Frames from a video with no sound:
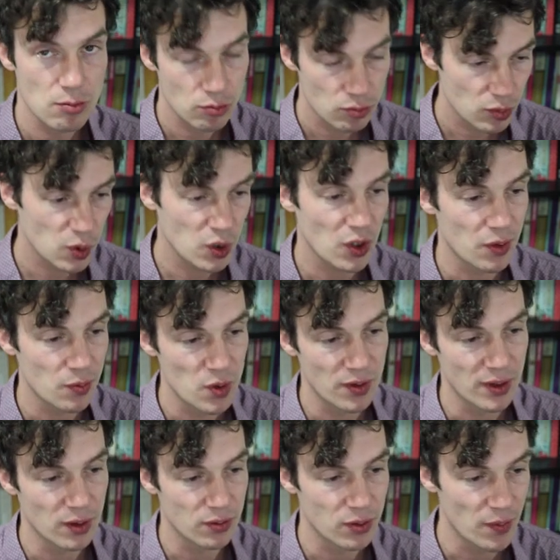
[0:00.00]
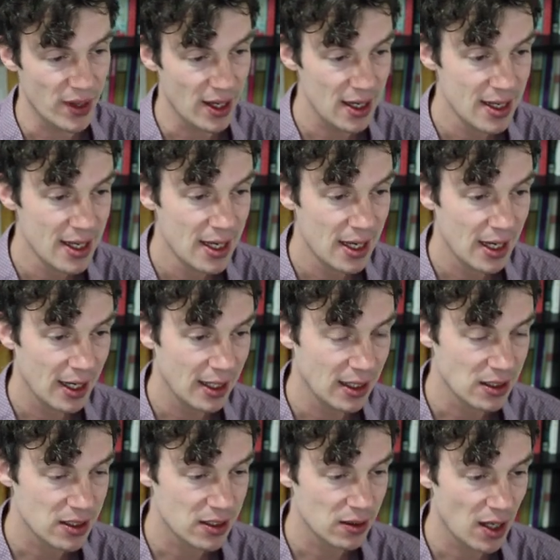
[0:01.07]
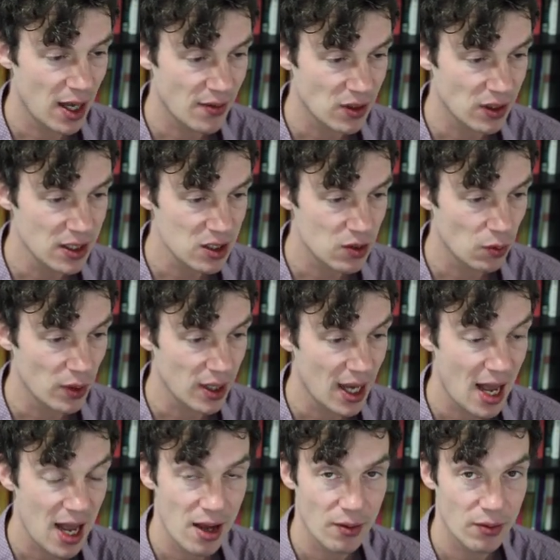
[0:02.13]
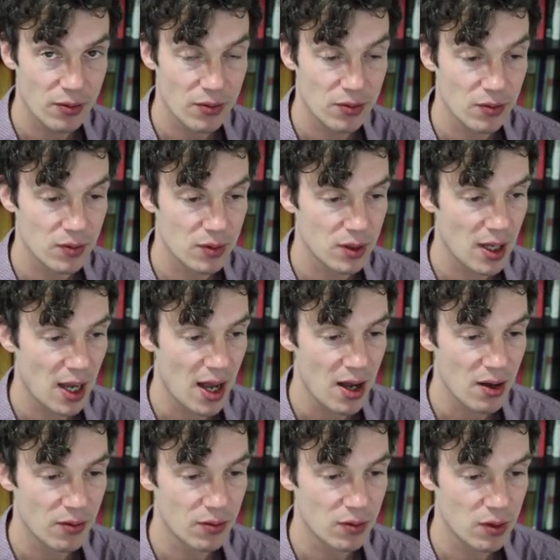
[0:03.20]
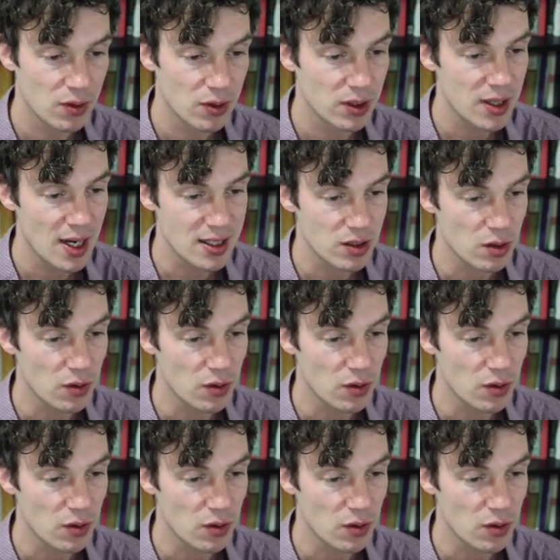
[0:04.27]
So moving on from there, after this we have a nice little